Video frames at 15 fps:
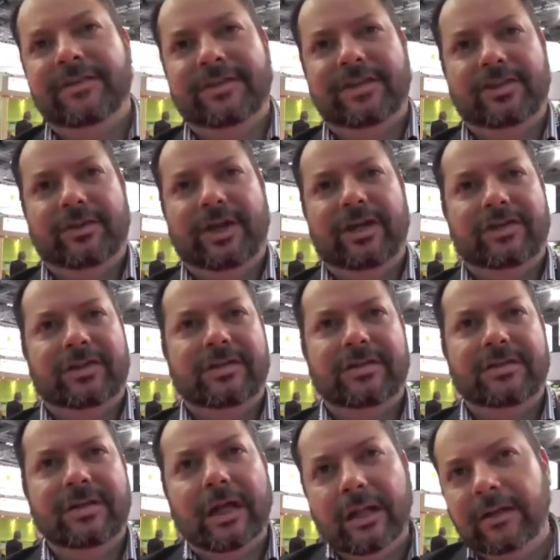the
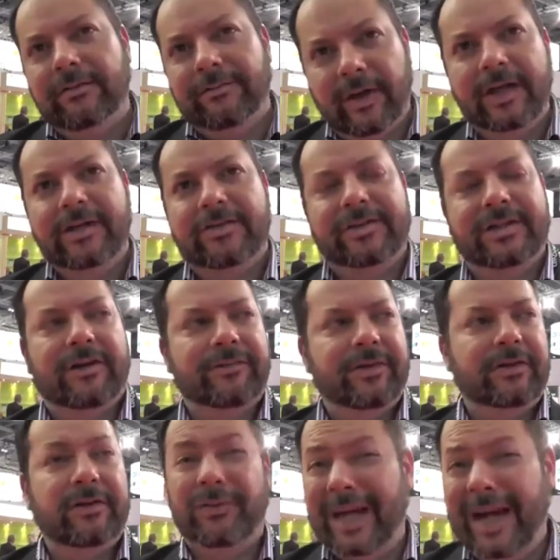situations that you find yourself
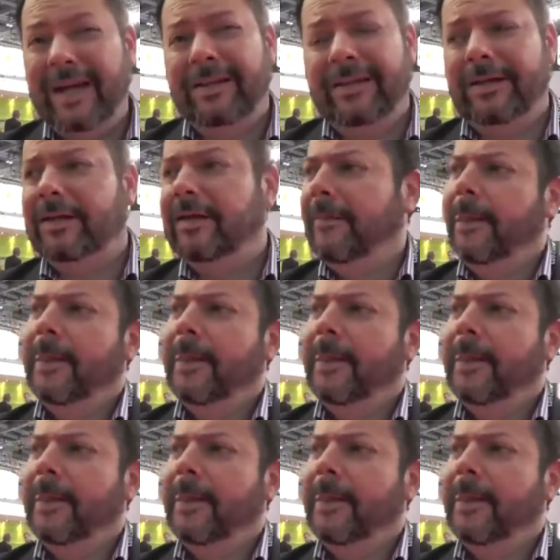in in reality.